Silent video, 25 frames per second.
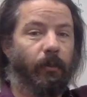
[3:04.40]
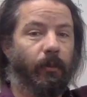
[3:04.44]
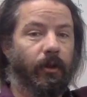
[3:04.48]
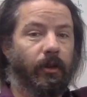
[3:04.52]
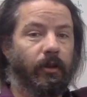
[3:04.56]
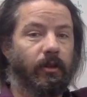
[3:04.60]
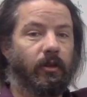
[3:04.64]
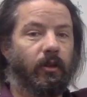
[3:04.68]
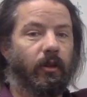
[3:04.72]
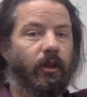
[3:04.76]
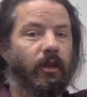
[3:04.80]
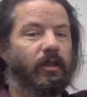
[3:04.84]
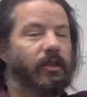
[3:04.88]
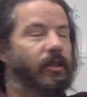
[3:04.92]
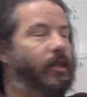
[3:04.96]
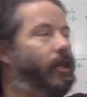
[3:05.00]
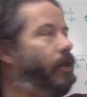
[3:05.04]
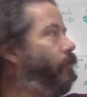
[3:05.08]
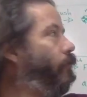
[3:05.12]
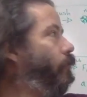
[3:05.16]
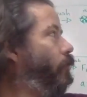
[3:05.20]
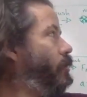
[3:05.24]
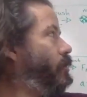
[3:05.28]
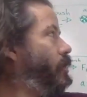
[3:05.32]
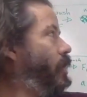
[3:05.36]
it. So let's say,
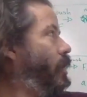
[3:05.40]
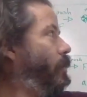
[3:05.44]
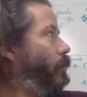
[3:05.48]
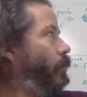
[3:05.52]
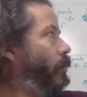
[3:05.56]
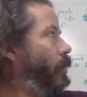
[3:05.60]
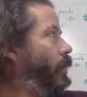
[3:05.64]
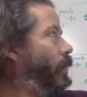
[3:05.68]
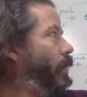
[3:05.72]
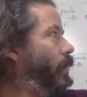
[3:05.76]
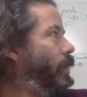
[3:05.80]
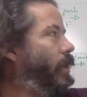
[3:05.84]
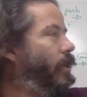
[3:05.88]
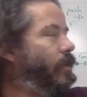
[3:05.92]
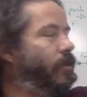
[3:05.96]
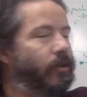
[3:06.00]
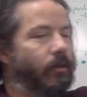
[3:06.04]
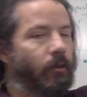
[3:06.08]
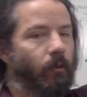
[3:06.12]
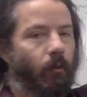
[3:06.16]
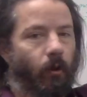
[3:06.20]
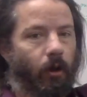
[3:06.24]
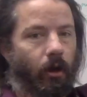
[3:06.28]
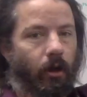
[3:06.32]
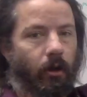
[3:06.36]
for example, it hits the
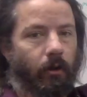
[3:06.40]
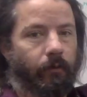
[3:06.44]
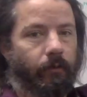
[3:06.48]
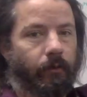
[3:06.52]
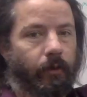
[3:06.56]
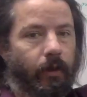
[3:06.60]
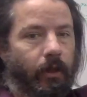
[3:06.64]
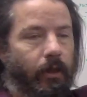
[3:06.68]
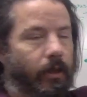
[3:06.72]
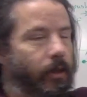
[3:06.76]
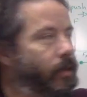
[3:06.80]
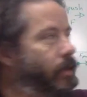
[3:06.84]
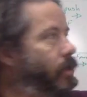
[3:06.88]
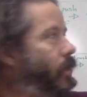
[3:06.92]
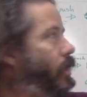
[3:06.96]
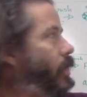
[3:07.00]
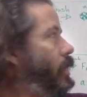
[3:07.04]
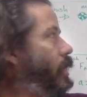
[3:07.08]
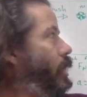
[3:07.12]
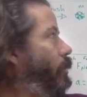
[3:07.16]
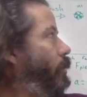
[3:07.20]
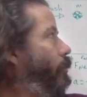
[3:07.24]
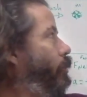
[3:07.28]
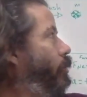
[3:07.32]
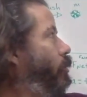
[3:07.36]
wall. It's going to
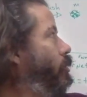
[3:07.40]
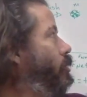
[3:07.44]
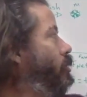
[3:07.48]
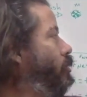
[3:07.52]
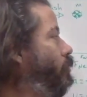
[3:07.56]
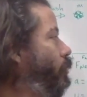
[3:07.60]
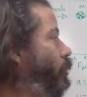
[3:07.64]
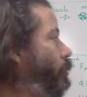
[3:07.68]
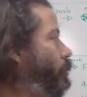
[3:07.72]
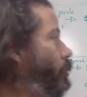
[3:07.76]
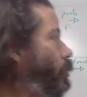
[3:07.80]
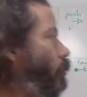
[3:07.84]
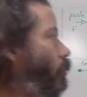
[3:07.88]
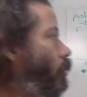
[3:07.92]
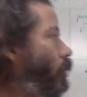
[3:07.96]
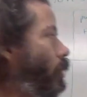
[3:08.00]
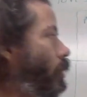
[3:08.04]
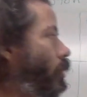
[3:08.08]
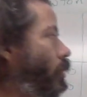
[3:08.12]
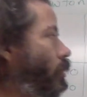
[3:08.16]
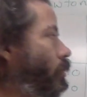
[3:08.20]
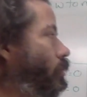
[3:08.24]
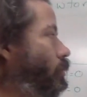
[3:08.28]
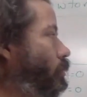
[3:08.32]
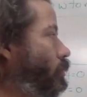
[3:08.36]
get a push from the
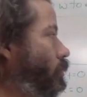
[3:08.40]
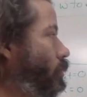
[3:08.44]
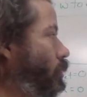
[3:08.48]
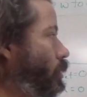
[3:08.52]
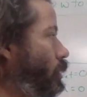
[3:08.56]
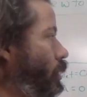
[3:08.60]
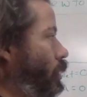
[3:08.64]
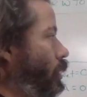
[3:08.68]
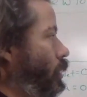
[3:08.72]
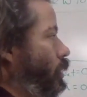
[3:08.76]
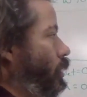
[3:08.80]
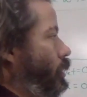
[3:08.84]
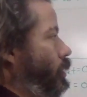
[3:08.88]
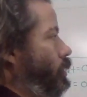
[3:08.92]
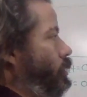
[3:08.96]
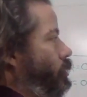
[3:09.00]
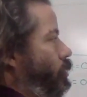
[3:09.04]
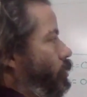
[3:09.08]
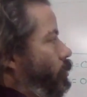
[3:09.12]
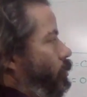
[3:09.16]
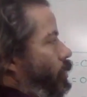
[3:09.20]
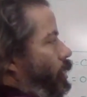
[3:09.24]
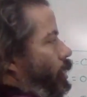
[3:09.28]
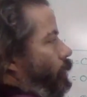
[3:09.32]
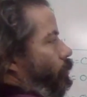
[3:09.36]
wall.
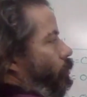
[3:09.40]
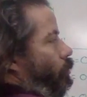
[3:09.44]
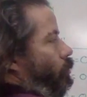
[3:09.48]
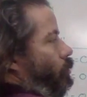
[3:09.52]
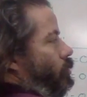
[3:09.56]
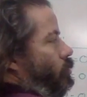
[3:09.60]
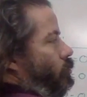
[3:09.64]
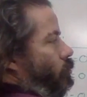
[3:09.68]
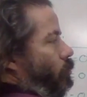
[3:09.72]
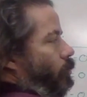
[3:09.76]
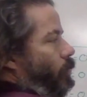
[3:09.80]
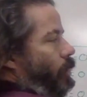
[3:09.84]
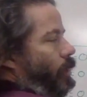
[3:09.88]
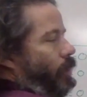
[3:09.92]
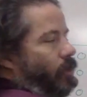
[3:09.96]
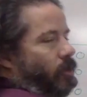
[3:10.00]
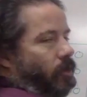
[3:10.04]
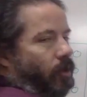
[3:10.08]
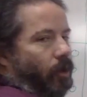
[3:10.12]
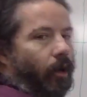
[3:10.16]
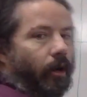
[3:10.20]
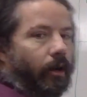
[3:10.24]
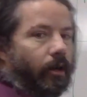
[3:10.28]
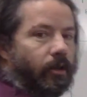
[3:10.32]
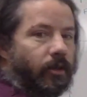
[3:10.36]
So that push will be as
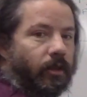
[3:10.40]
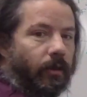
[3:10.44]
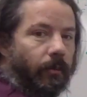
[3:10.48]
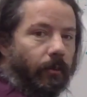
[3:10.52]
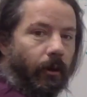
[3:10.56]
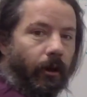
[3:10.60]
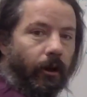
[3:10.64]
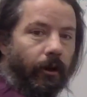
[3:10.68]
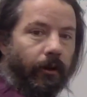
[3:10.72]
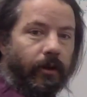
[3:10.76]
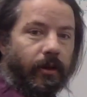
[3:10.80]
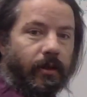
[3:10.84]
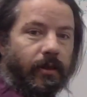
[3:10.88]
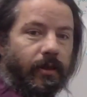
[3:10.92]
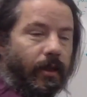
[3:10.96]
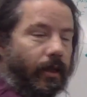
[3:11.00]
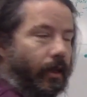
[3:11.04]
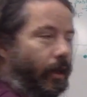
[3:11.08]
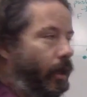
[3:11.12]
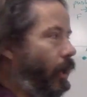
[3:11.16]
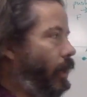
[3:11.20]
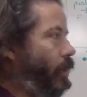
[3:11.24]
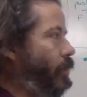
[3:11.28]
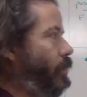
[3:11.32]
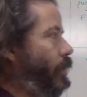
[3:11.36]
long as the ball is in
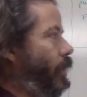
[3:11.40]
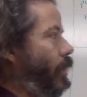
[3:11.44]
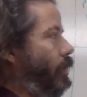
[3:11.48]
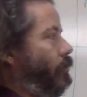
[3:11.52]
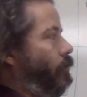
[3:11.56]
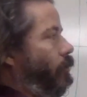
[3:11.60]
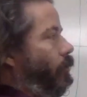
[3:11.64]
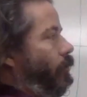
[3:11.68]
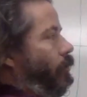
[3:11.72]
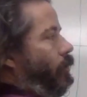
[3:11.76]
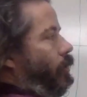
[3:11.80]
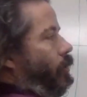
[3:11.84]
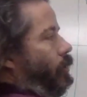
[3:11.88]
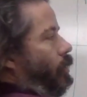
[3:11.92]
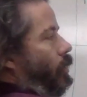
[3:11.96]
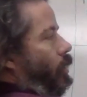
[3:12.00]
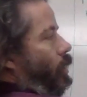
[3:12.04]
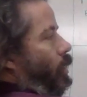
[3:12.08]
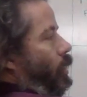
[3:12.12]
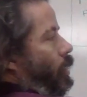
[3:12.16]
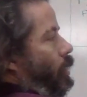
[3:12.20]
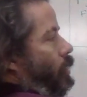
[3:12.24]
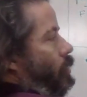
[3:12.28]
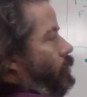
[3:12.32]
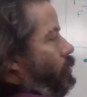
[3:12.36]
contact with it.
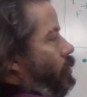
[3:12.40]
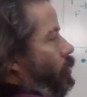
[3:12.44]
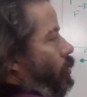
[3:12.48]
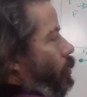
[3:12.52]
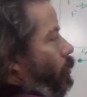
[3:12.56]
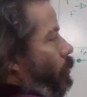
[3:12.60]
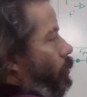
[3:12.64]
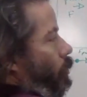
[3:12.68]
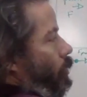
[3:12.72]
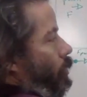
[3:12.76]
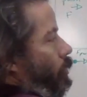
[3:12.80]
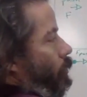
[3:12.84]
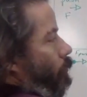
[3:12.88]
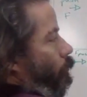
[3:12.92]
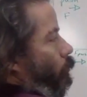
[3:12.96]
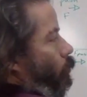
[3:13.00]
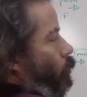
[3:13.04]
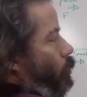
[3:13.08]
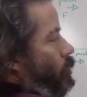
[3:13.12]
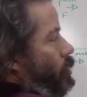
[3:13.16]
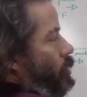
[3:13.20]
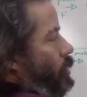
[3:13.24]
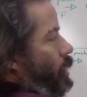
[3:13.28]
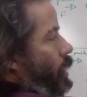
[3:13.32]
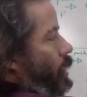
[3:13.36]
So
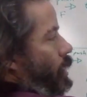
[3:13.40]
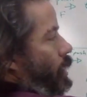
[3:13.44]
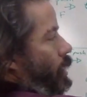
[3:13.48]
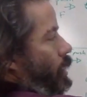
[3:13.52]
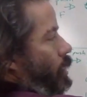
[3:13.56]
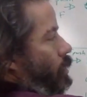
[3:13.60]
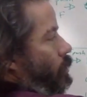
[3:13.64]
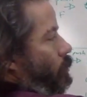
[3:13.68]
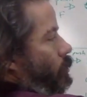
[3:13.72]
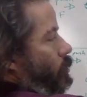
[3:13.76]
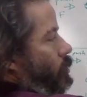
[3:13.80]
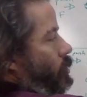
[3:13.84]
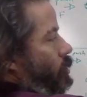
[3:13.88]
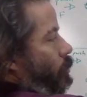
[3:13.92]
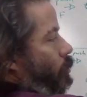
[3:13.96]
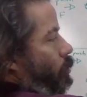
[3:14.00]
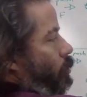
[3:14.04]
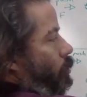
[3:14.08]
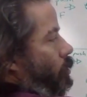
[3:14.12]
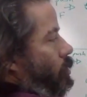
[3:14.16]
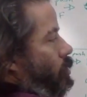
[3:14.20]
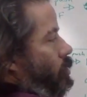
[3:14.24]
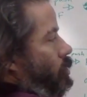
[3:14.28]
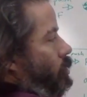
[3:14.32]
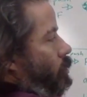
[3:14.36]
force net equals the
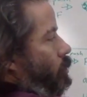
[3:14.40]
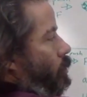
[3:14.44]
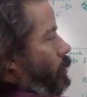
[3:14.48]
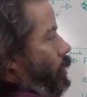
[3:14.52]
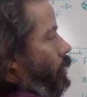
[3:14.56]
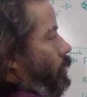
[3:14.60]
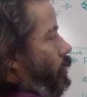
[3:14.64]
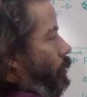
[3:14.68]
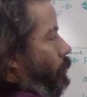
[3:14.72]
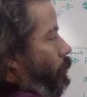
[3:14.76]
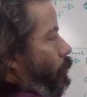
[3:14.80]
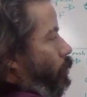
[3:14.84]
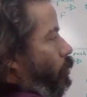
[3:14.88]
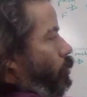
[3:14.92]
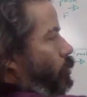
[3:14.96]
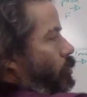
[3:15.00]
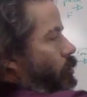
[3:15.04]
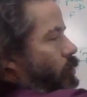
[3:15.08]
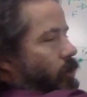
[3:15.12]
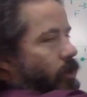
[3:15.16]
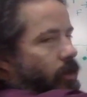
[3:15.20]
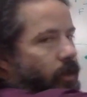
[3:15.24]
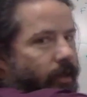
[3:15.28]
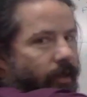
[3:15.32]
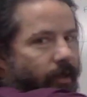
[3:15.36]
push. The
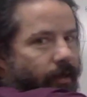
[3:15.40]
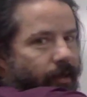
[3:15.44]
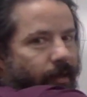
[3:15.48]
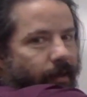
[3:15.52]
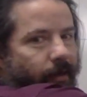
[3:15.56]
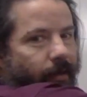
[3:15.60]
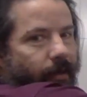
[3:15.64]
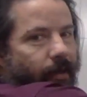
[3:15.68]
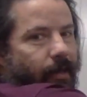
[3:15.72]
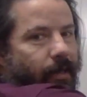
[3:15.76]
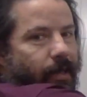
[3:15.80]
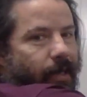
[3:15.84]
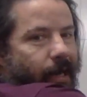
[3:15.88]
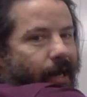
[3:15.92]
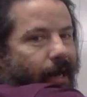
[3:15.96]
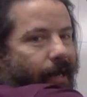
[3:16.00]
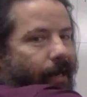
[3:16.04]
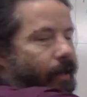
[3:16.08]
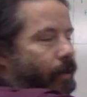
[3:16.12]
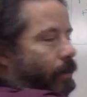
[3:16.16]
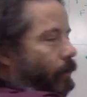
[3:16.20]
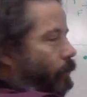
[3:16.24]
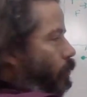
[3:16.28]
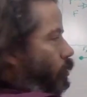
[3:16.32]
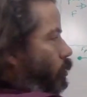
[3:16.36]
push is in the
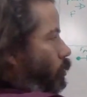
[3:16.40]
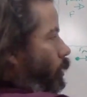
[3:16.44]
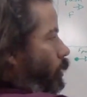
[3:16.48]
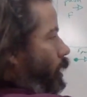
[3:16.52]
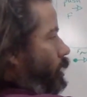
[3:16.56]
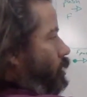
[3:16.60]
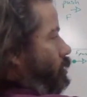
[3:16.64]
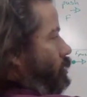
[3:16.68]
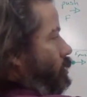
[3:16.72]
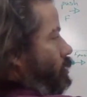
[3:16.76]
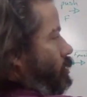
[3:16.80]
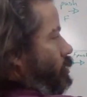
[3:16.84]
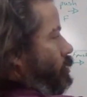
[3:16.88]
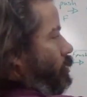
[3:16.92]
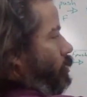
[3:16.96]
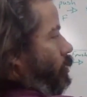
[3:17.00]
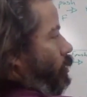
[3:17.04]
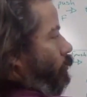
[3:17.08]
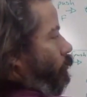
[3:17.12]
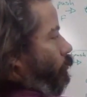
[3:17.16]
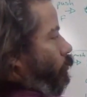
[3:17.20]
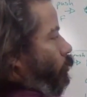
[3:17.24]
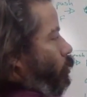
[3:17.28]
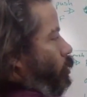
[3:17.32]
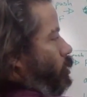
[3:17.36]
negative direction, so the
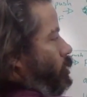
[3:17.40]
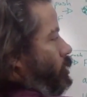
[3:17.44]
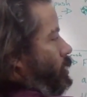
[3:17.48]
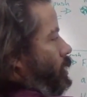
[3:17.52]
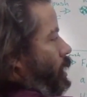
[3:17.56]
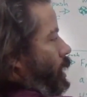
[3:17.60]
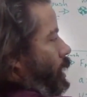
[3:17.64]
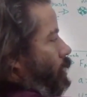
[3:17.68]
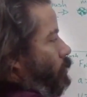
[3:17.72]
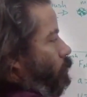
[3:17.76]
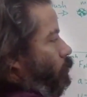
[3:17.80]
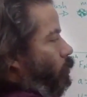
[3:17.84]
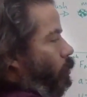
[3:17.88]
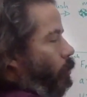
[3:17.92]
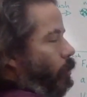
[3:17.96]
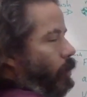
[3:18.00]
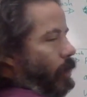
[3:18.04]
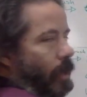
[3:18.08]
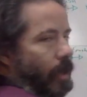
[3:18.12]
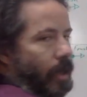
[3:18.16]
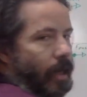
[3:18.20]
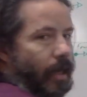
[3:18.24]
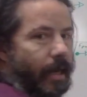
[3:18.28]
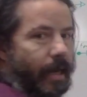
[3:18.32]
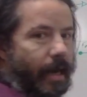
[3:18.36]
force net will
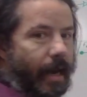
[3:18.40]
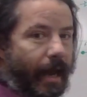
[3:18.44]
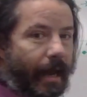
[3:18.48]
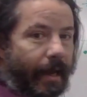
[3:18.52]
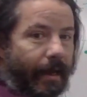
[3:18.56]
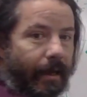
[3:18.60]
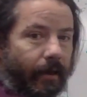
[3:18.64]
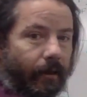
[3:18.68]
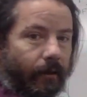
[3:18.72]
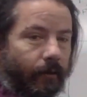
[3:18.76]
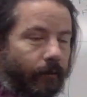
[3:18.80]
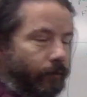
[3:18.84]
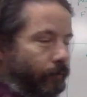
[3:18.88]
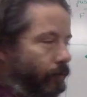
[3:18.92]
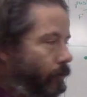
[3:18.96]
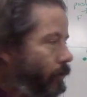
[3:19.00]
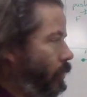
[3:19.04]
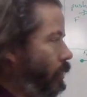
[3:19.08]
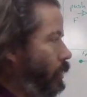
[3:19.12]
be negative,